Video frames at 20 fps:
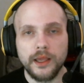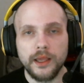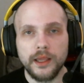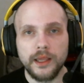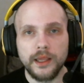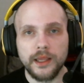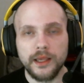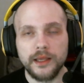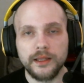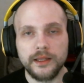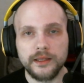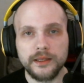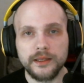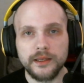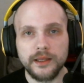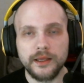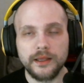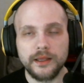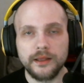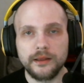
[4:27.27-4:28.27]
In
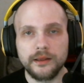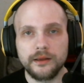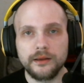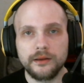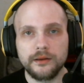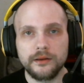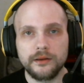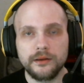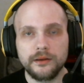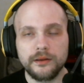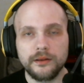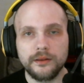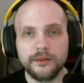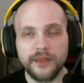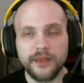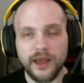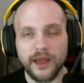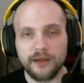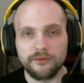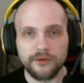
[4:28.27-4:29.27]

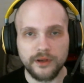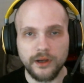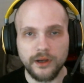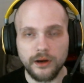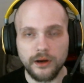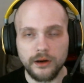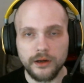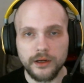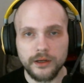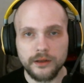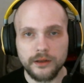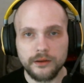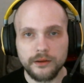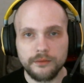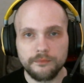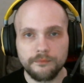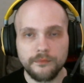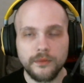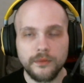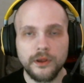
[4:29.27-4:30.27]
that regard,
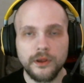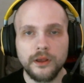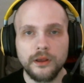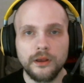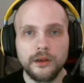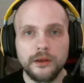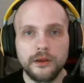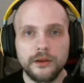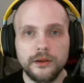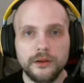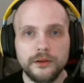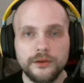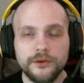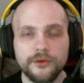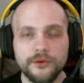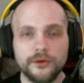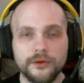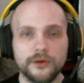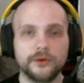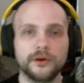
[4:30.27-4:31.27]

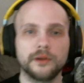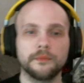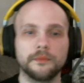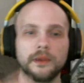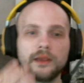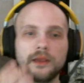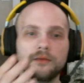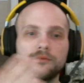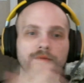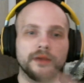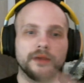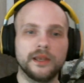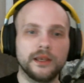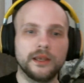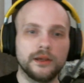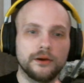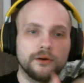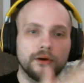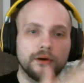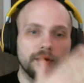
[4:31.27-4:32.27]
you are going to make
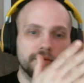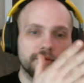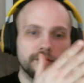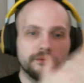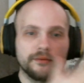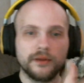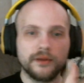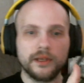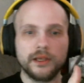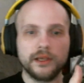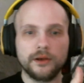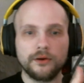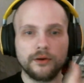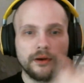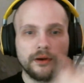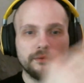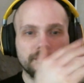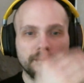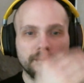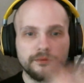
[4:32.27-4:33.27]
video after video
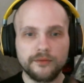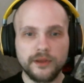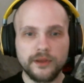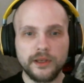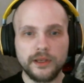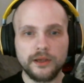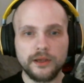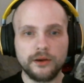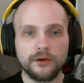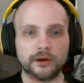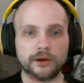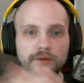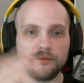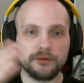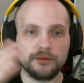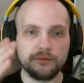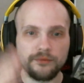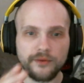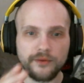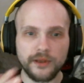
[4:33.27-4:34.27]
after video
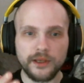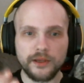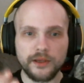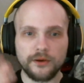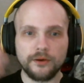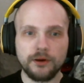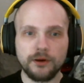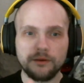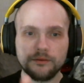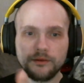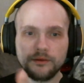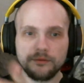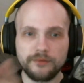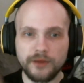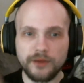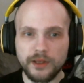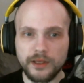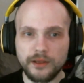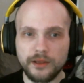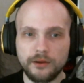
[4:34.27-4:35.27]
after video after
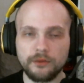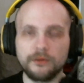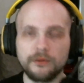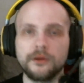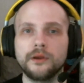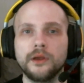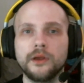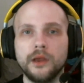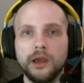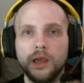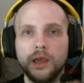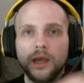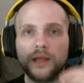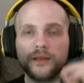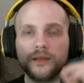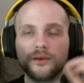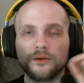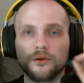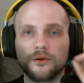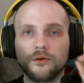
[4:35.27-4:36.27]
video.
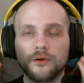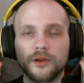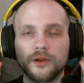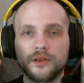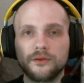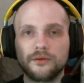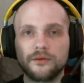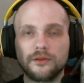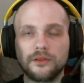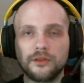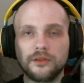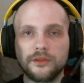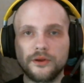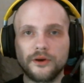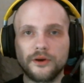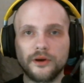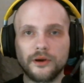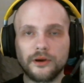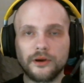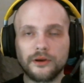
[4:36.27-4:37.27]
And you're going to
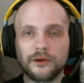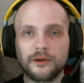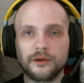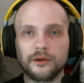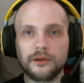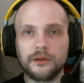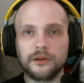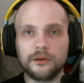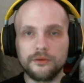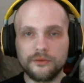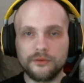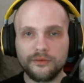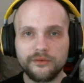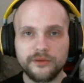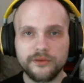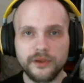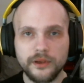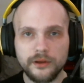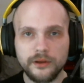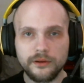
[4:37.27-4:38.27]
learn new
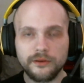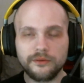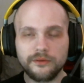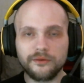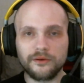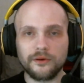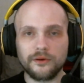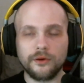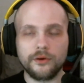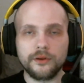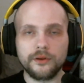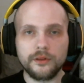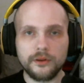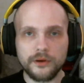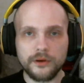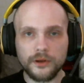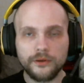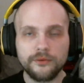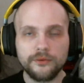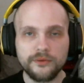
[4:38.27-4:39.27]
skills, you're going to
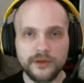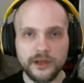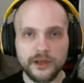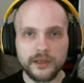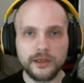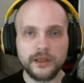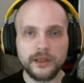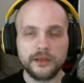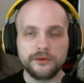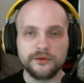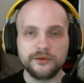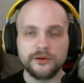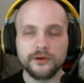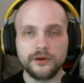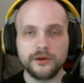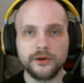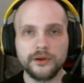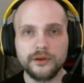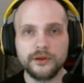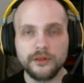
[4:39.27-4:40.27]
learn new techniques, you're
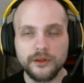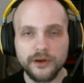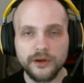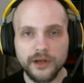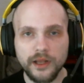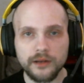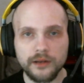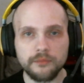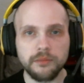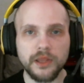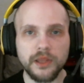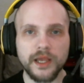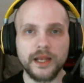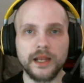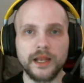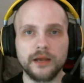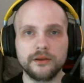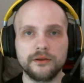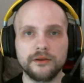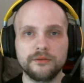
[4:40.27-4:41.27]
going to learn how to plan
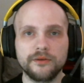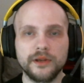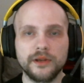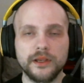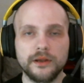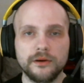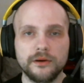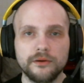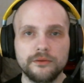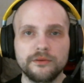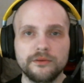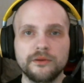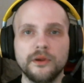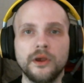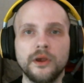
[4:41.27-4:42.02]
out your videos,